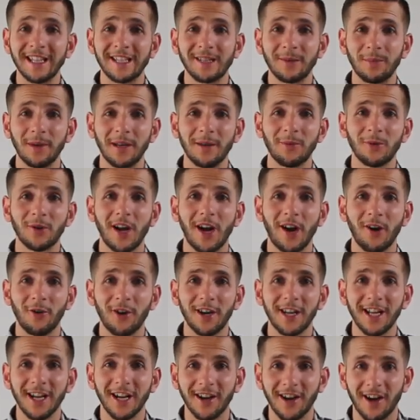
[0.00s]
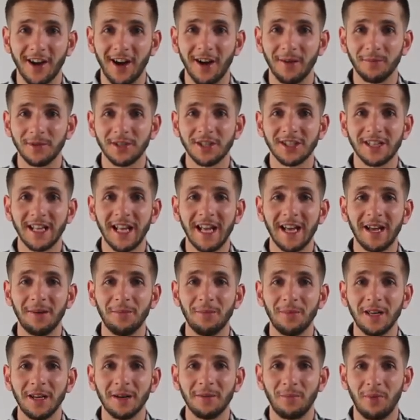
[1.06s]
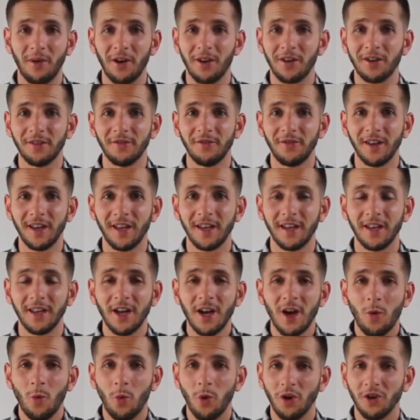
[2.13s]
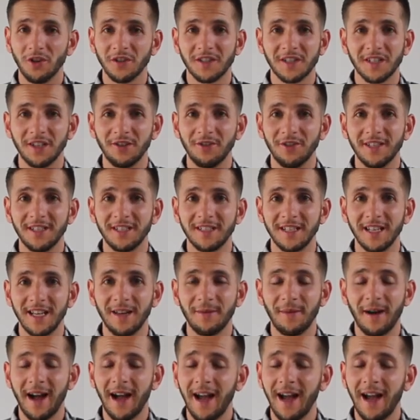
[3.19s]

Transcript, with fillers: and to be able to already accomplish that and be a part of a World Series team,